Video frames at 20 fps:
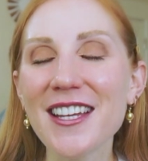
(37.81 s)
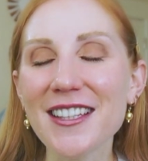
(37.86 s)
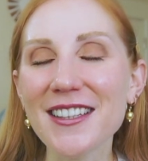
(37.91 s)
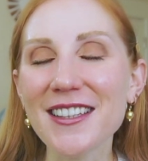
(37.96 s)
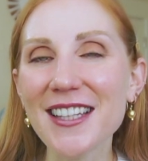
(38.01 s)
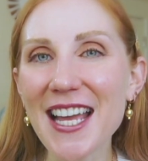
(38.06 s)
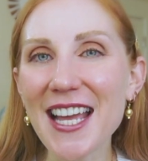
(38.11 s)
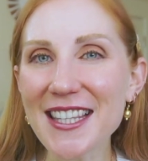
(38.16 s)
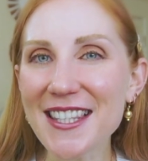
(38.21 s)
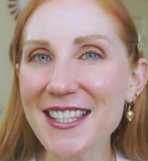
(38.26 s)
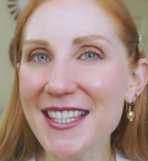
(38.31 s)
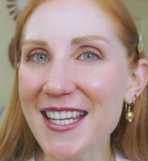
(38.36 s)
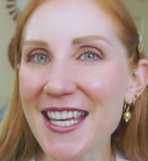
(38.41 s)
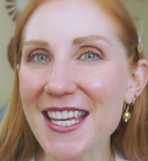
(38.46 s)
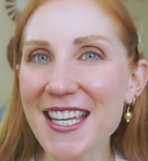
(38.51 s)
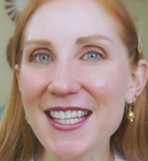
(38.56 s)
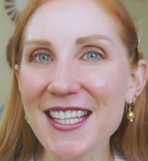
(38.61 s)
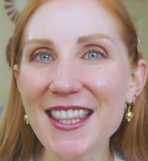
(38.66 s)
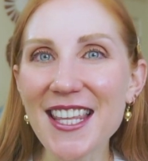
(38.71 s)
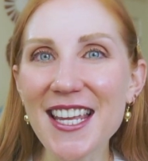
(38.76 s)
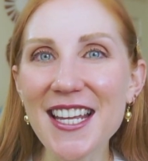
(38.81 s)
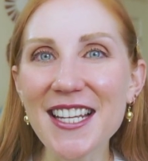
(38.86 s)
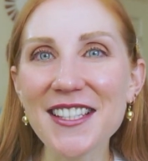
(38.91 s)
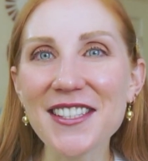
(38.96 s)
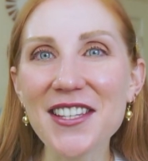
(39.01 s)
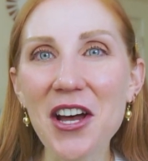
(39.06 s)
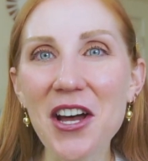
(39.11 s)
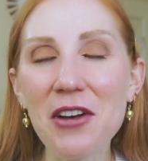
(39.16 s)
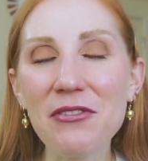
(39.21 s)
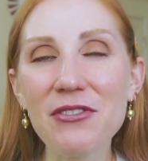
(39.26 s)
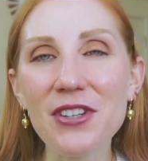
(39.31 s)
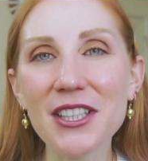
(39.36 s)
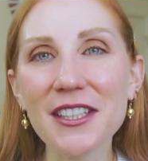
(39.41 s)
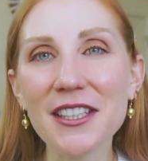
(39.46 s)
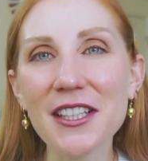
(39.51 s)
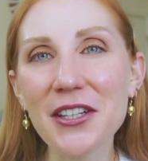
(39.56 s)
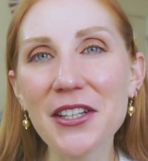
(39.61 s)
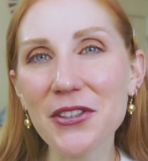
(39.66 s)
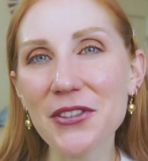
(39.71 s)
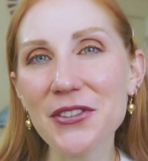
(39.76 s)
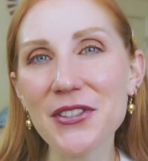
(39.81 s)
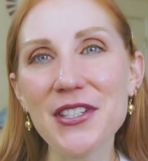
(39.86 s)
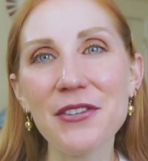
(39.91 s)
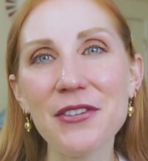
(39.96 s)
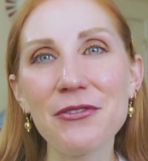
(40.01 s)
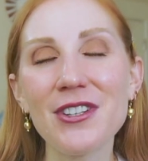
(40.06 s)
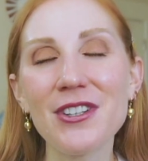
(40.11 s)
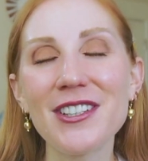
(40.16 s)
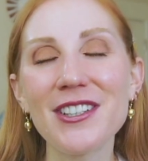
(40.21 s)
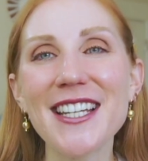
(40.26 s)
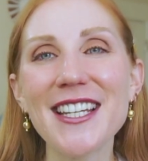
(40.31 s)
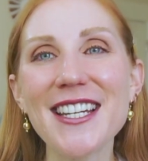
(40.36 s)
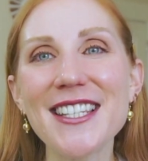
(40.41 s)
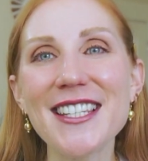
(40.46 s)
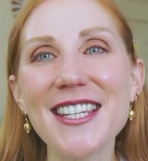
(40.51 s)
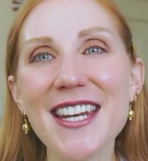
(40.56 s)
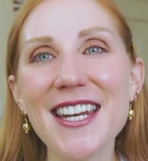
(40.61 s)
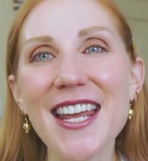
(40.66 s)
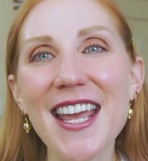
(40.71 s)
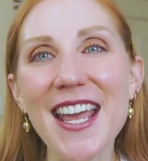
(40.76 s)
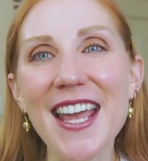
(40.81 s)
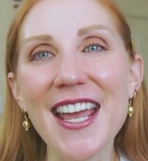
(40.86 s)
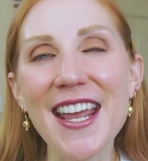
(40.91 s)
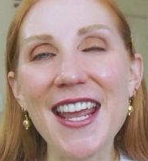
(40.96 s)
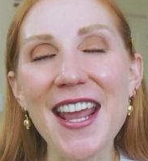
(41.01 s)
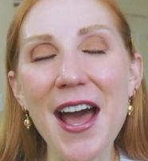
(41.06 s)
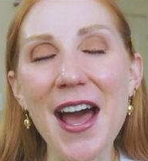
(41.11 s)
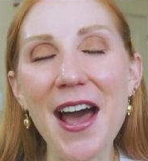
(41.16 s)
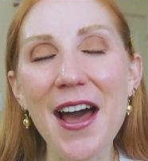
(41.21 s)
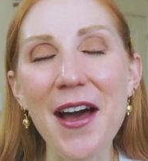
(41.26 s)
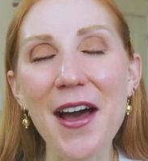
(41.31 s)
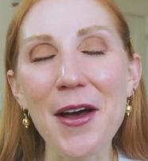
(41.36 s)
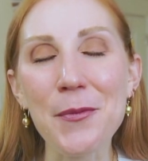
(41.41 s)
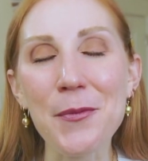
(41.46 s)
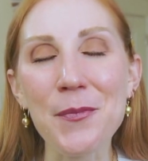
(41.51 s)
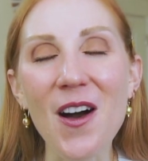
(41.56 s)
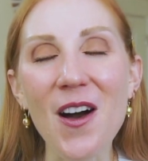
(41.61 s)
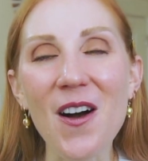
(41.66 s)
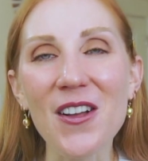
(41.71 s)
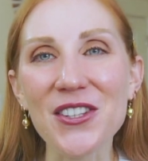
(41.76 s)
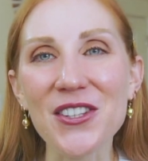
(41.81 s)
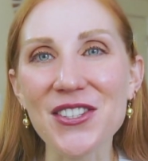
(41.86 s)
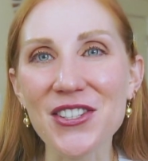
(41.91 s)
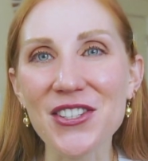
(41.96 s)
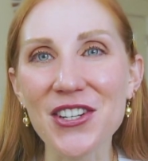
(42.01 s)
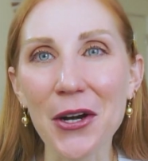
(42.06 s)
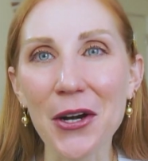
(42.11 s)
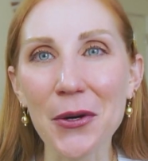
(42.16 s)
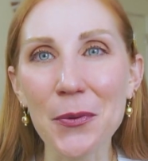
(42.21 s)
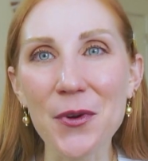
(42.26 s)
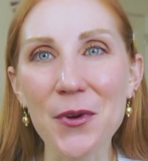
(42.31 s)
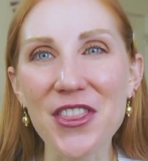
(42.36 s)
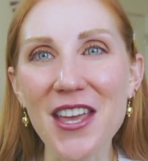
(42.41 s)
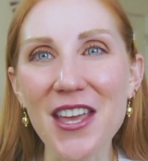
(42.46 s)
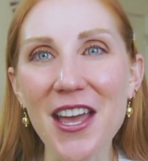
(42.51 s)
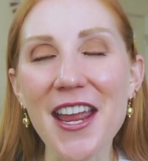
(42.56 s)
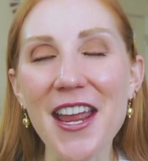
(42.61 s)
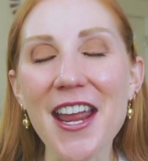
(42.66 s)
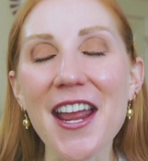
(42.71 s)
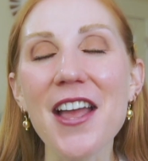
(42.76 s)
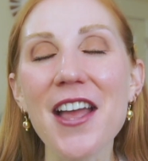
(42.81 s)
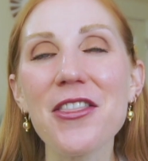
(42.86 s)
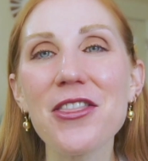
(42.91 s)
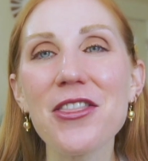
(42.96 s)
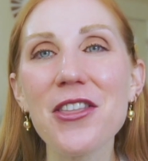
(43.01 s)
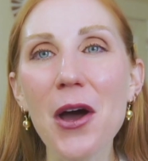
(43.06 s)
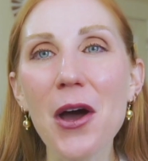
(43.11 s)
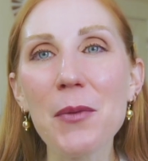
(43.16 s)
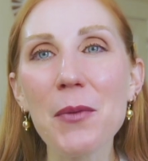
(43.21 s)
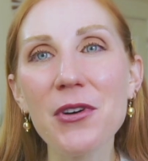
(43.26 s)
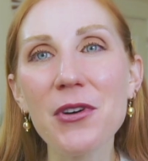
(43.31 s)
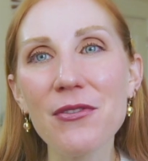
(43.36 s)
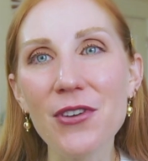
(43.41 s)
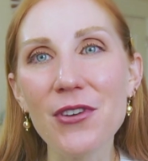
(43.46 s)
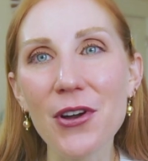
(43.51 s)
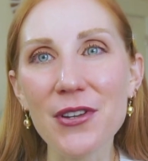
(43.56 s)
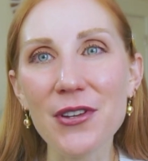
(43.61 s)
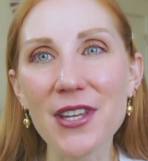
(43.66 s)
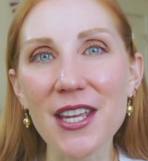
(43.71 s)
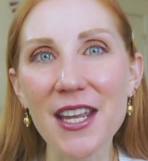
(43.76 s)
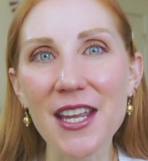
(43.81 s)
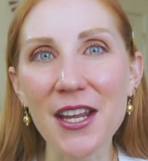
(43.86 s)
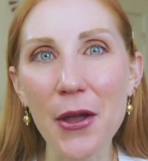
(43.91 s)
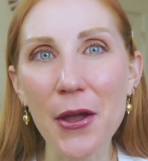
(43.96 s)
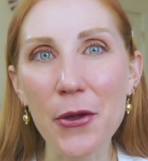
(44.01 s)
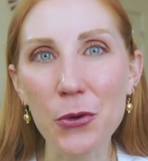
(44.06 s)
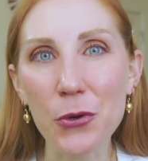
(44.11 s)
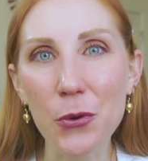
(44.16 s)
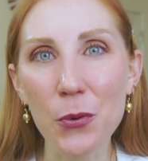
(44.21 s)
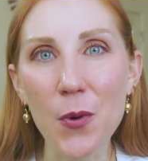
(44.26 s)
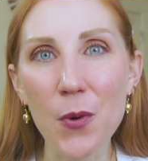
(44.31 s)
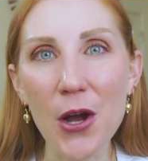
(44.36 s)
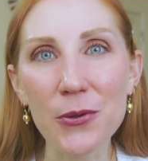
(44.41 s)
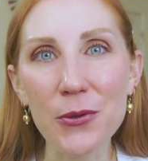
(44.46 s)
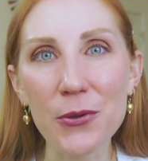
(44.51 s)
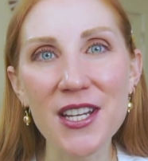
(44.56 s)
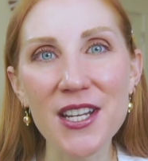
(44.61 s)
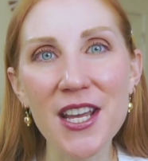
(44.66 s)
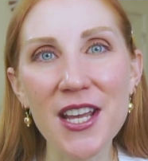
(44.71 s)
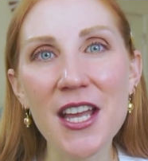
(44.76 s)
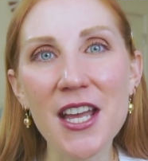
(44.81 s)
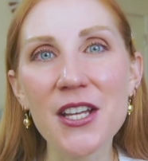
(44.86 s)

Let's kick things off a little differently today. Um, I'll start with a thought provoking quote.